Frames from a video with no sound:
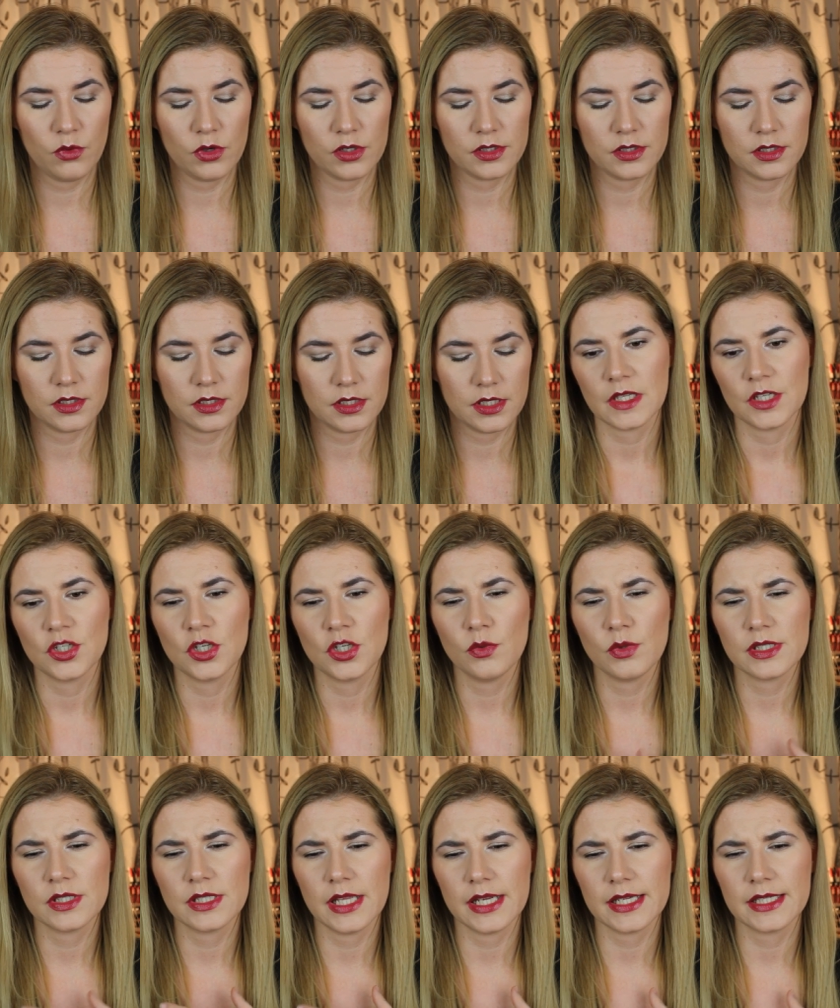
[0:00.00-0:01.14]
was she
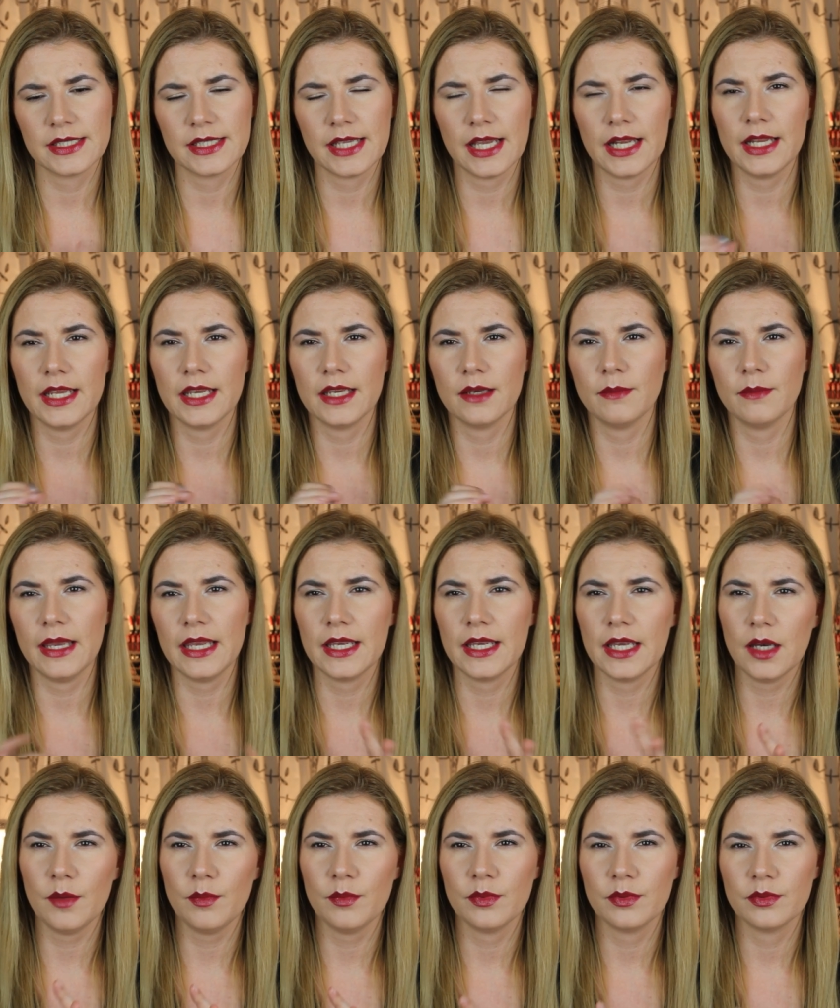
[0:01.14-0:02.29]
was like selling
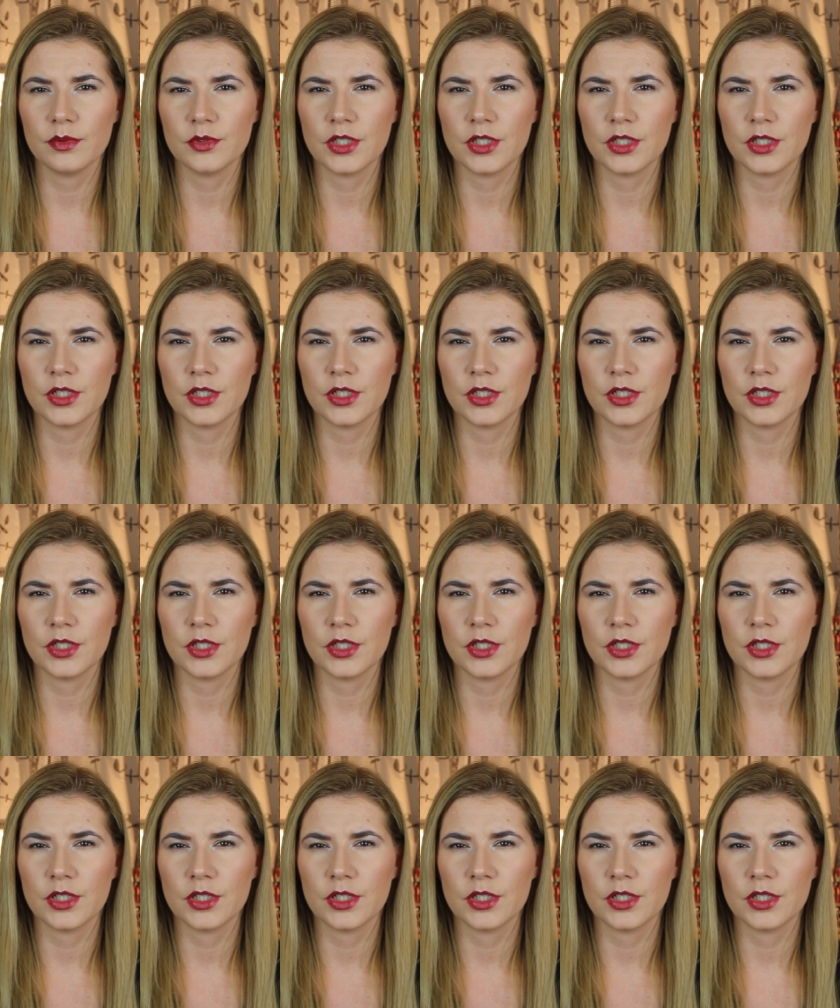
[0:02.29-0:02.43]
makeup